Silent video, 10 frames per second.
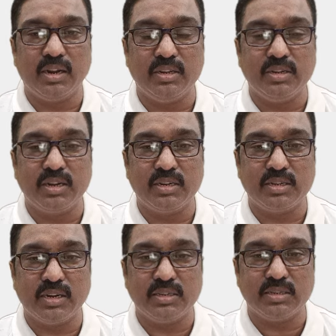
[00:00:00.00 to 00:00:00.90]

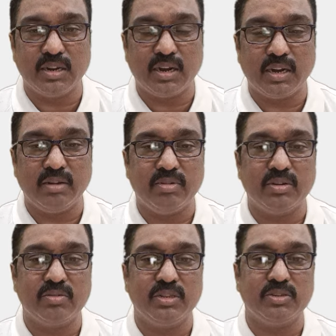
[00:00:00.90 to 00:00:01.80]
education is not given
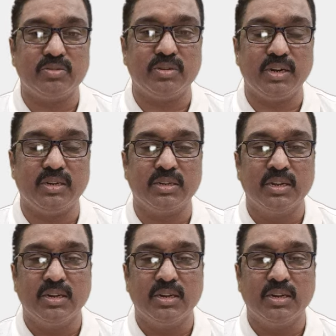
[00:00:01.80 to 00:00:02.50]
to the student.